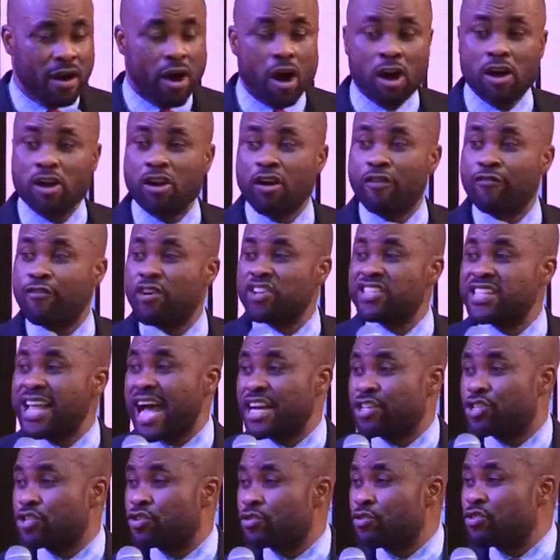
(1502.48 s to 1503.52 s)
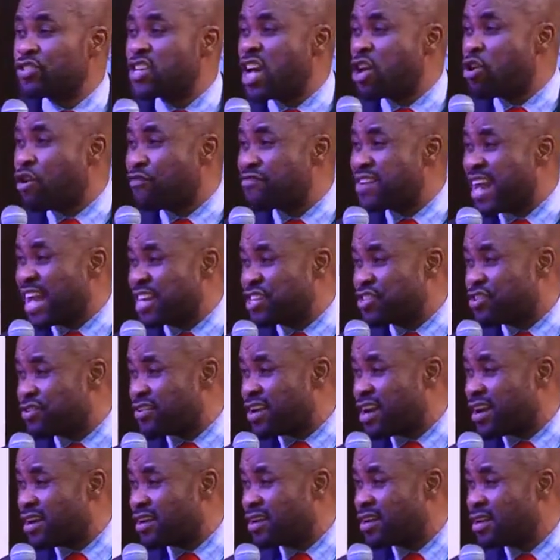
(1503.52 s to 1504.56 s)
All of us are children of
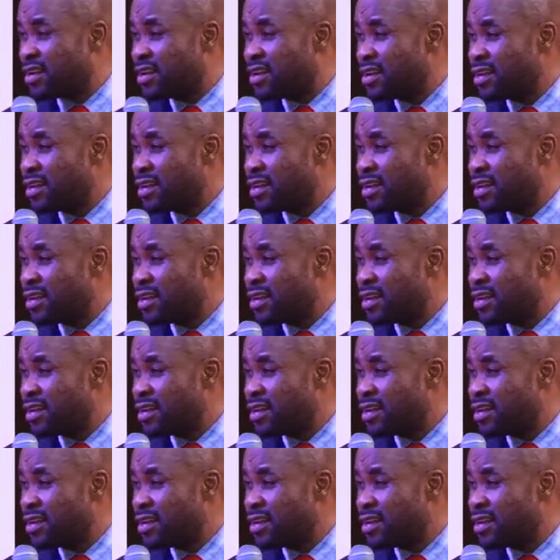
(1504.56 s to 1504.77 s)
Nigeria.